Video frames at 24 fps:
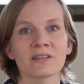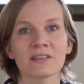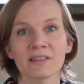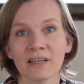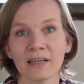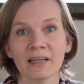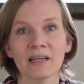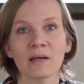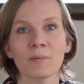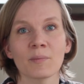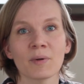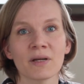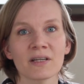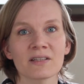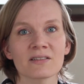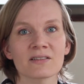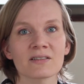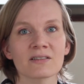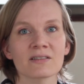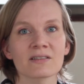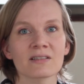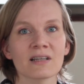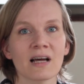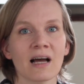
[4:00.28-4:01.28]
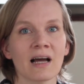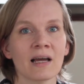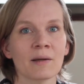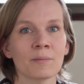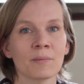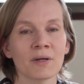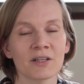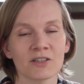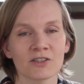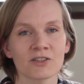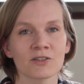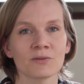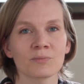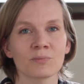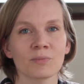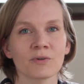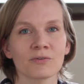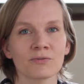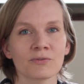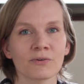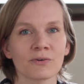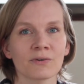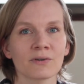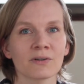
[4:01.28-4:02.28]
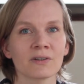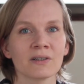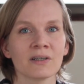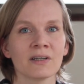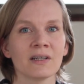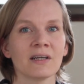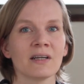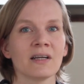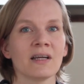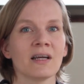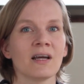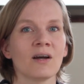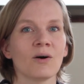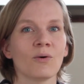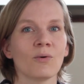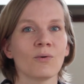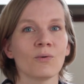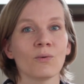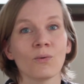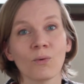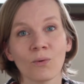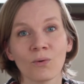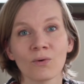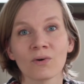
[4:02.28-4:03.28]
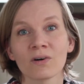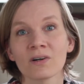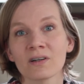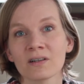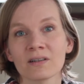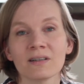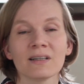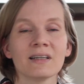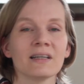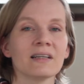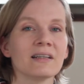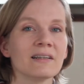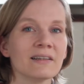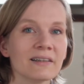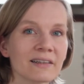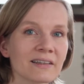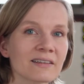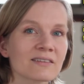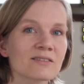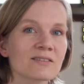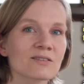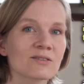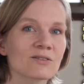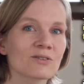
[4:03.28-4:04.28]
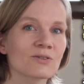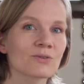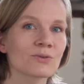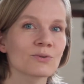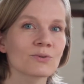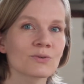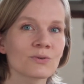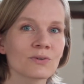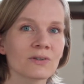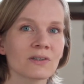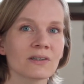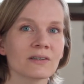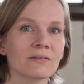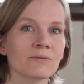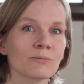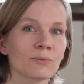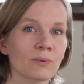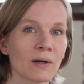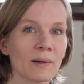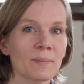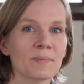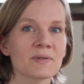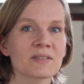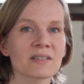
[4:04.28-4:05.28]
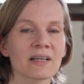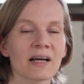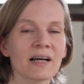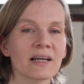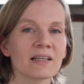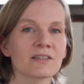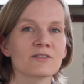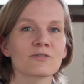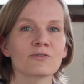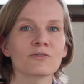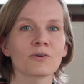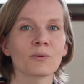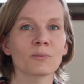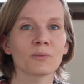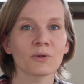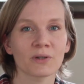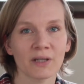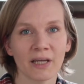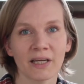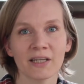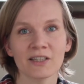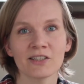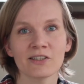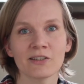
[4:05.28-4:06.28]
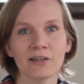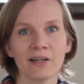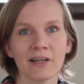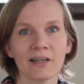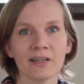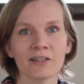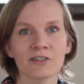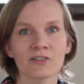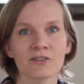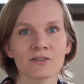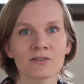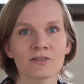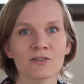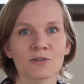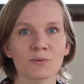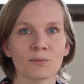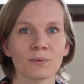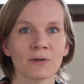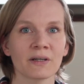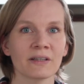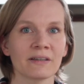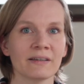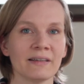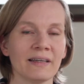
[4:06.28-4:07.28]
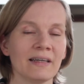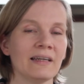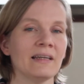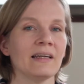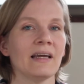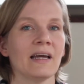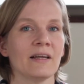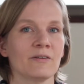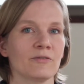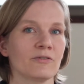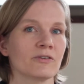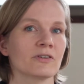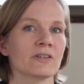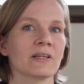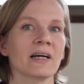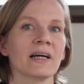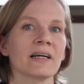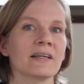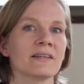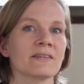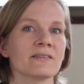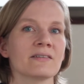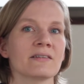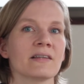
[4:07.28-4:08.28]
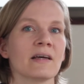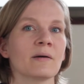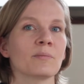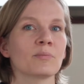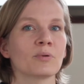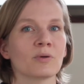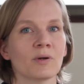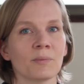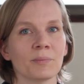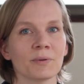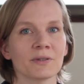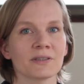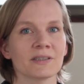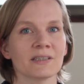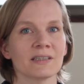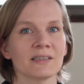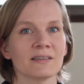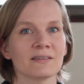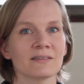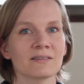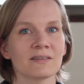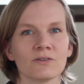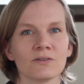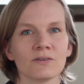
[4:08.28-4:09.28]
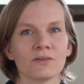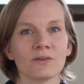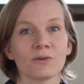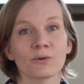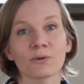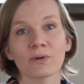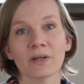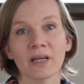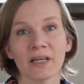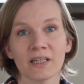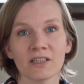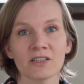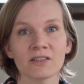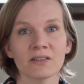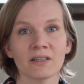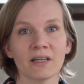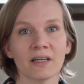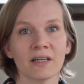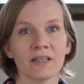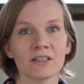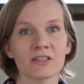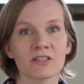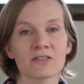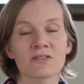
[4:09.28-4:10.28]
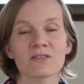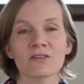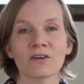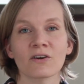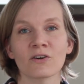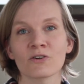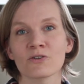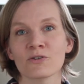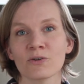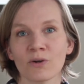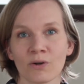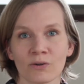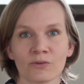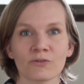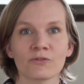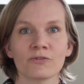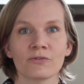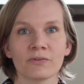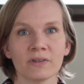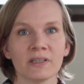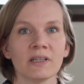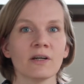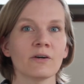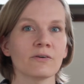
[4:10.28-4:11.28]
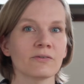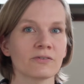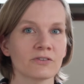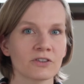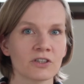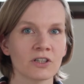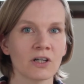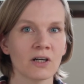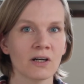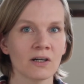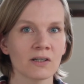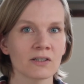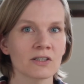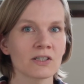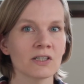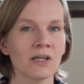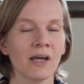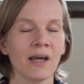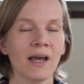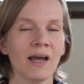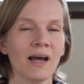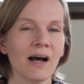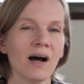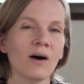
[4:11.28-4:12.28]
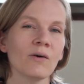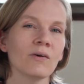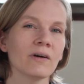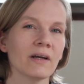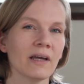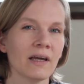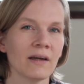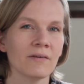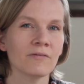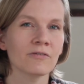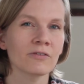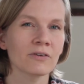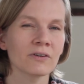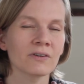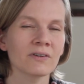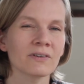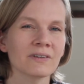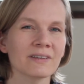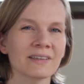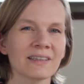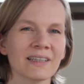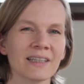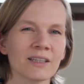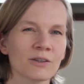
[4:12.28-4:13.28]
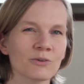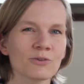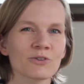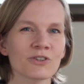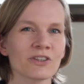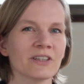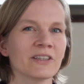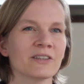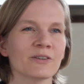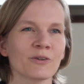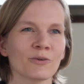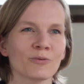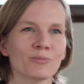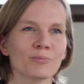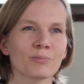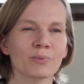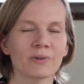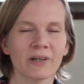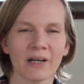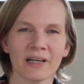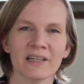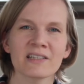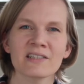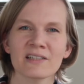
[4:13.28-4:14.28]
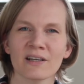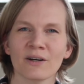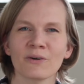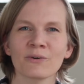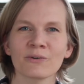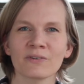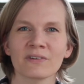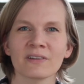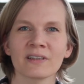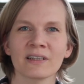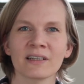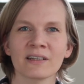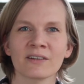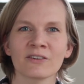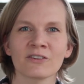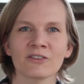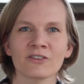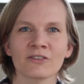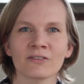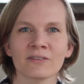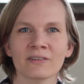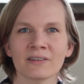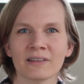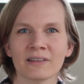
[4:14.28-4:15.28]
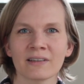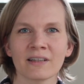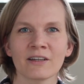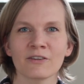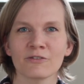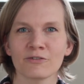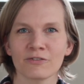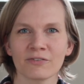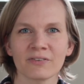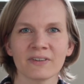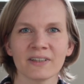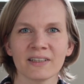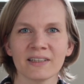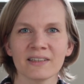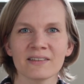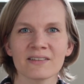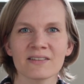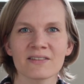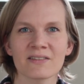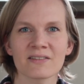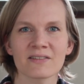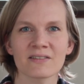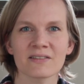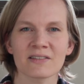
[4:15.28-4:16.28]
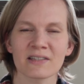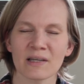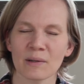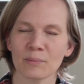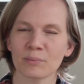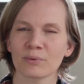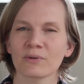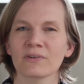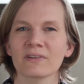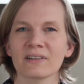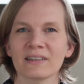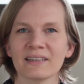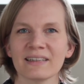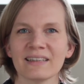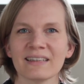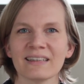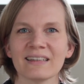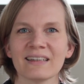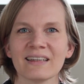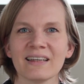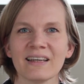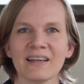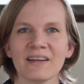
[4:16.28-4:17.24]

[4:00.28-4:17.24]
databases I mentioned before, or links to websites from location agents where they advertise their properties. Location agents are not free of charge. However, they usually don't price out their fees separately.